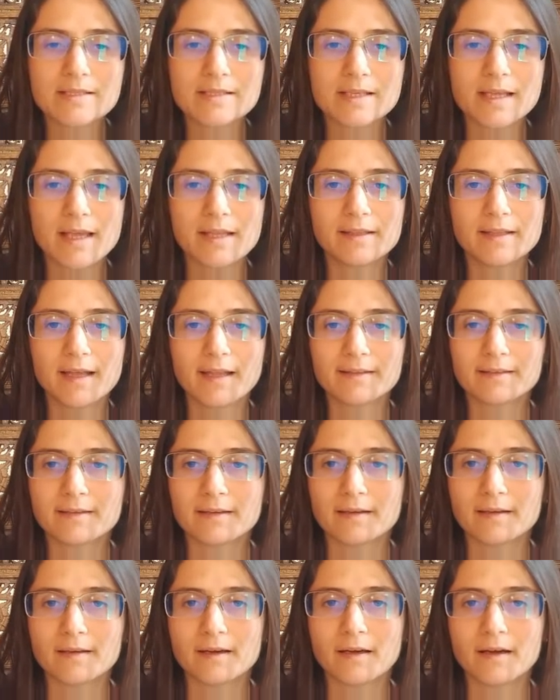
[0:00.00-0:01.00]
say that
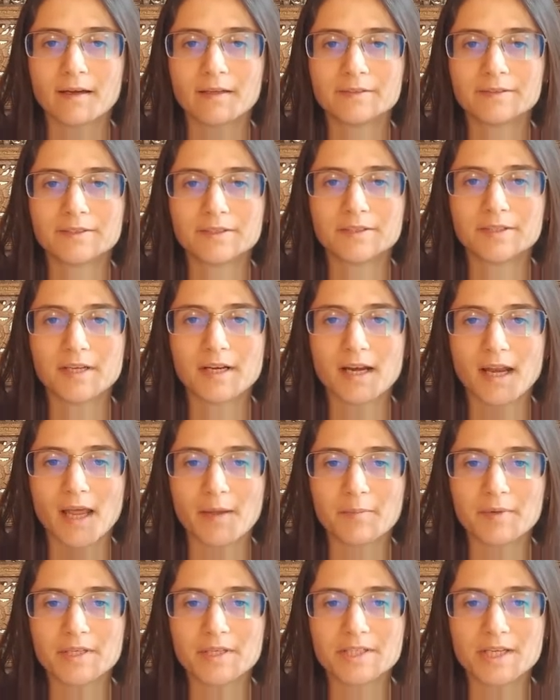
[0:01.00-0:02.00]
under the
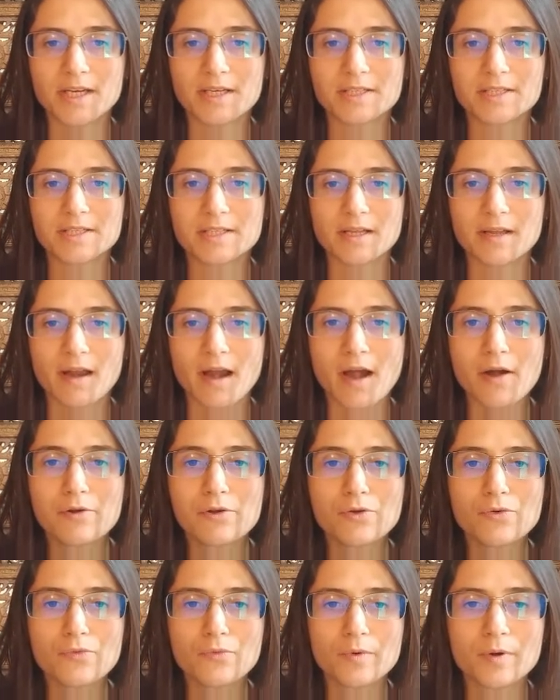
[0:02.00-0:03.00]
climate change
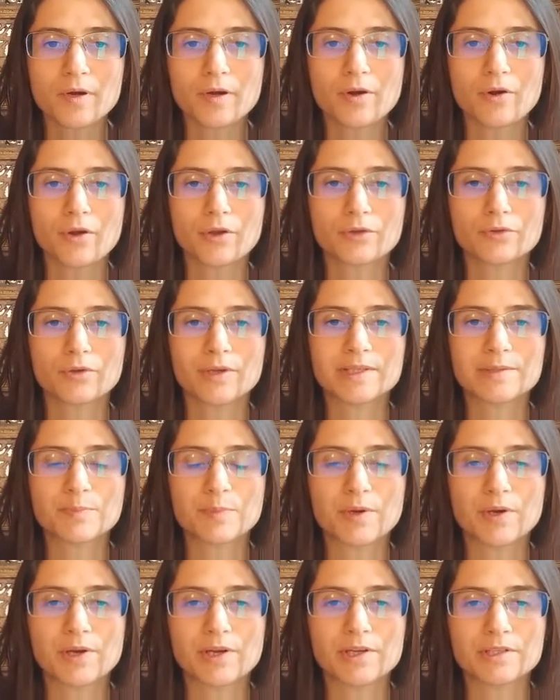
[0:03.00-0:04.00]
scenario, we're going to
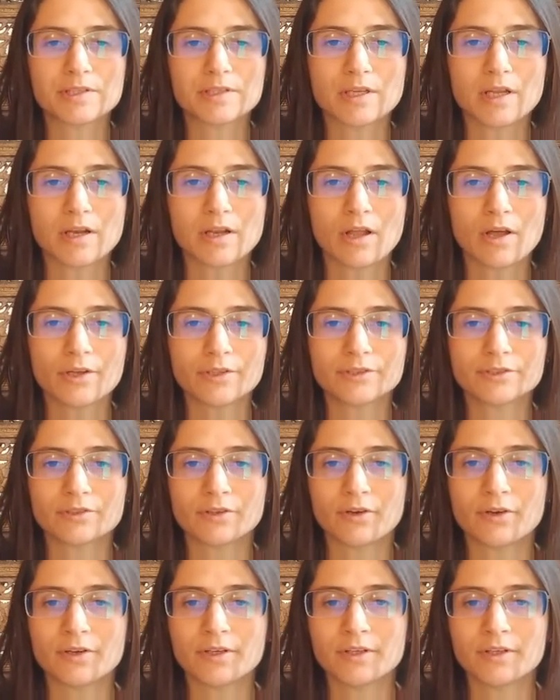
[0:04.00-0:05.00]
experience a loss
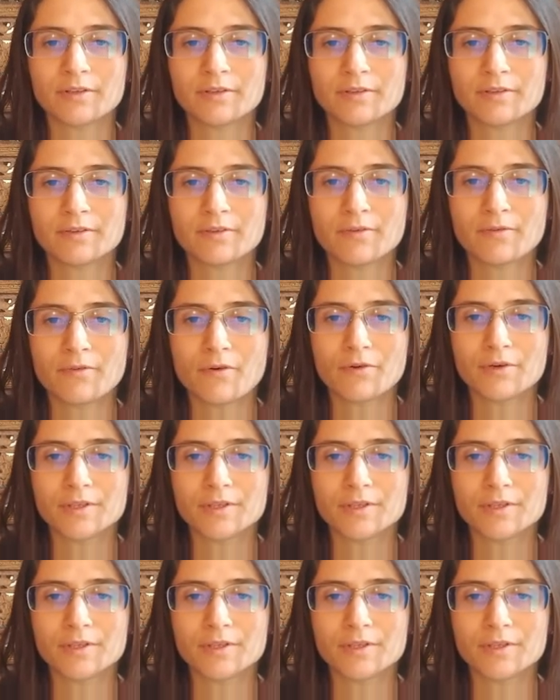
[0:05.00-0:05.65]
in the